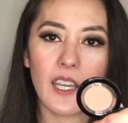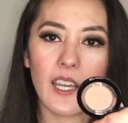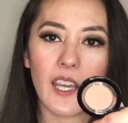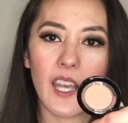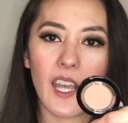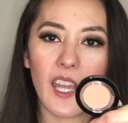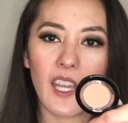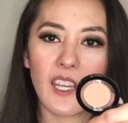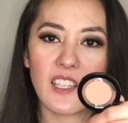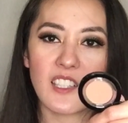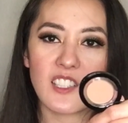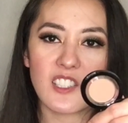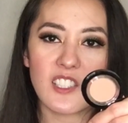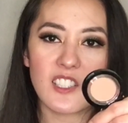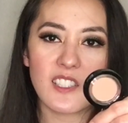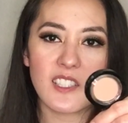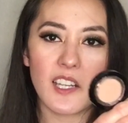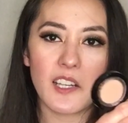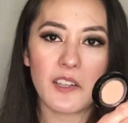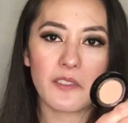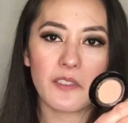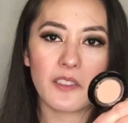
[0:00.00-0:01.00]
and it's just
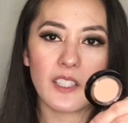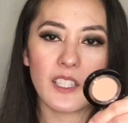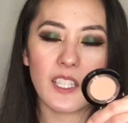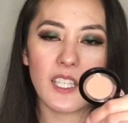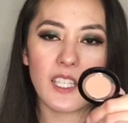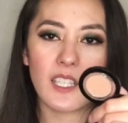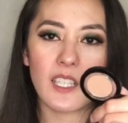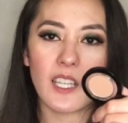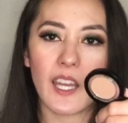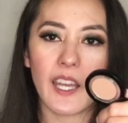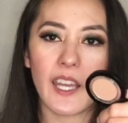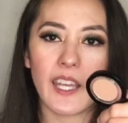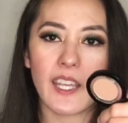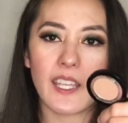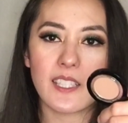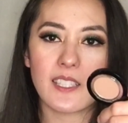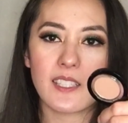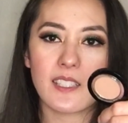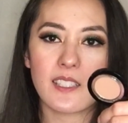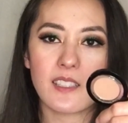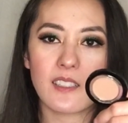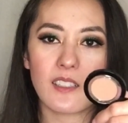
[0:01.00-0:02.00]
that really nice
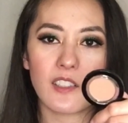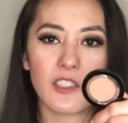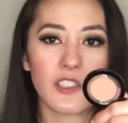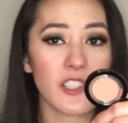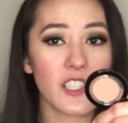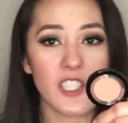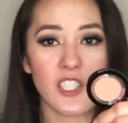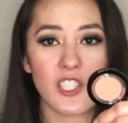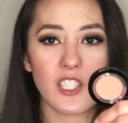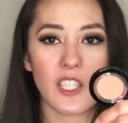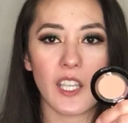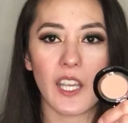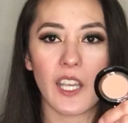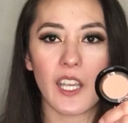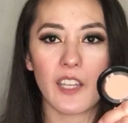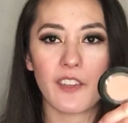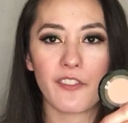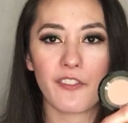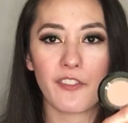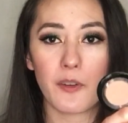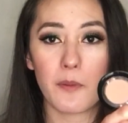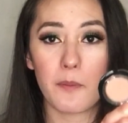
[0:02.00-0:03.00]
crease shade
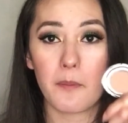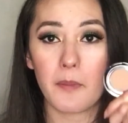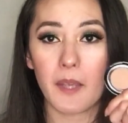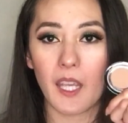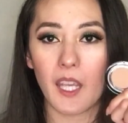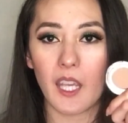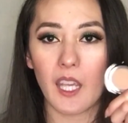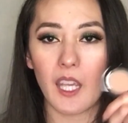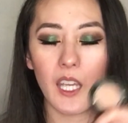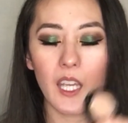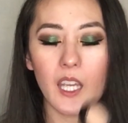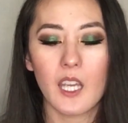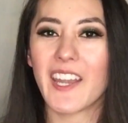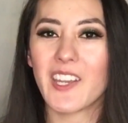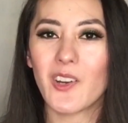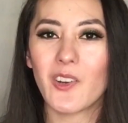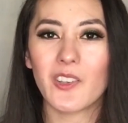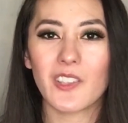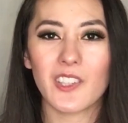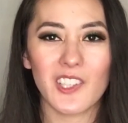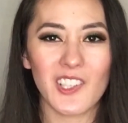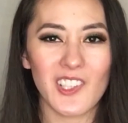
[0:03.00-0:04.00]
for me. I
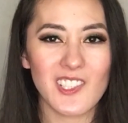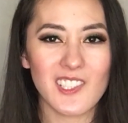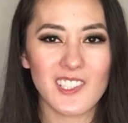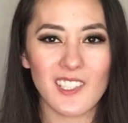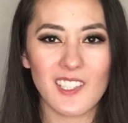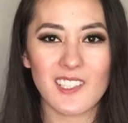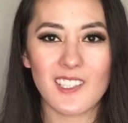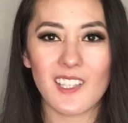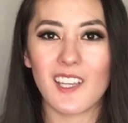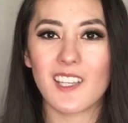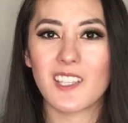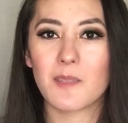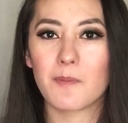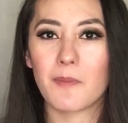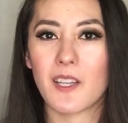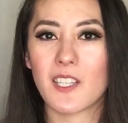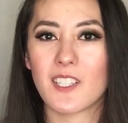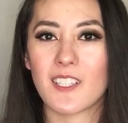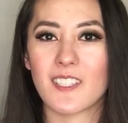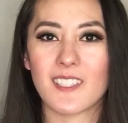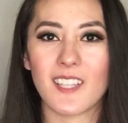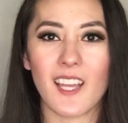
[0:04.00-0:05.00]
don't use this as
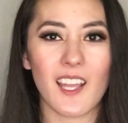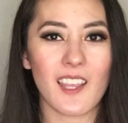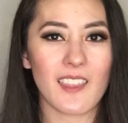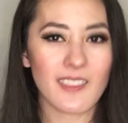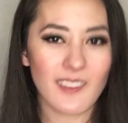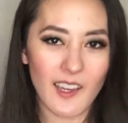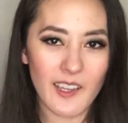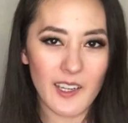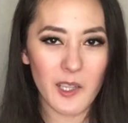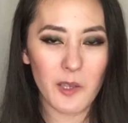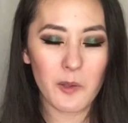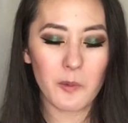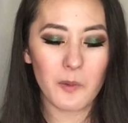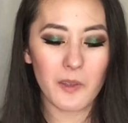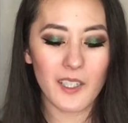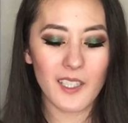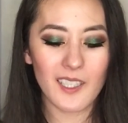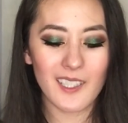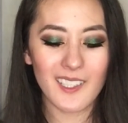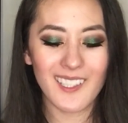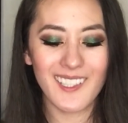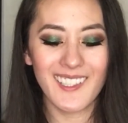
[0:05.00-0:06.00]
much as I thought I
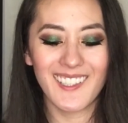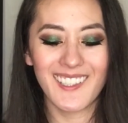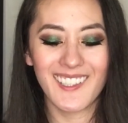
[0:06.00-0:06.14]
would.